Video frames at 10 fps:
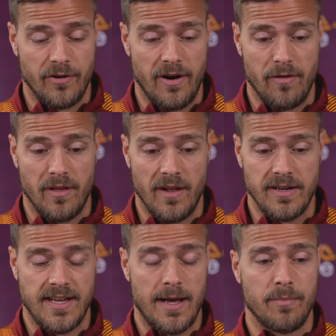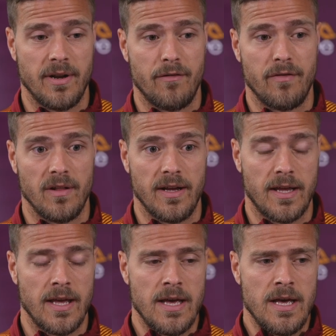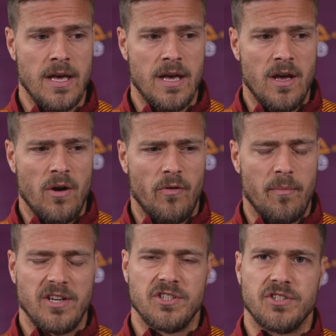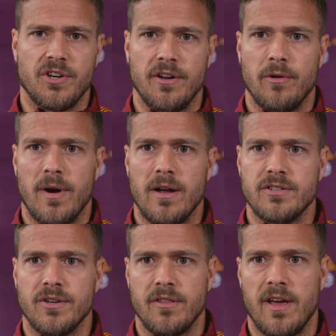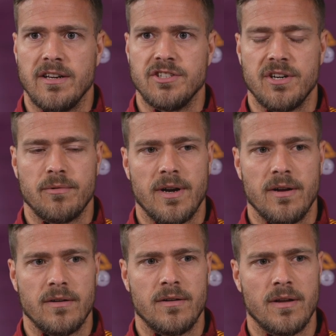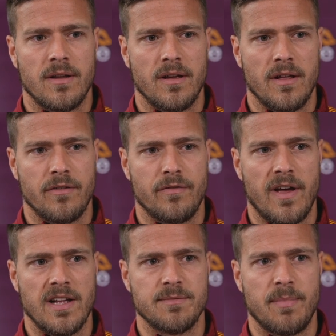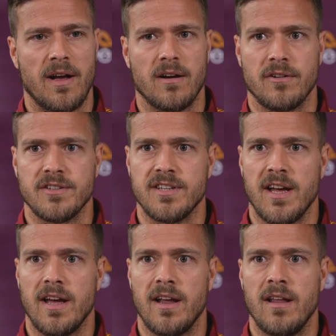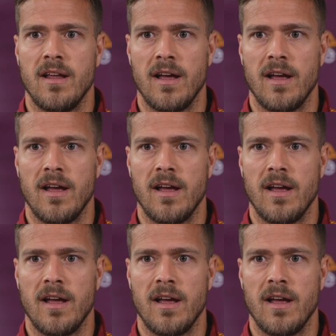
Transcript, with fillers: everything that's happened, I feel like we managed to turn it around, turn the energy around, got the fans back on our side,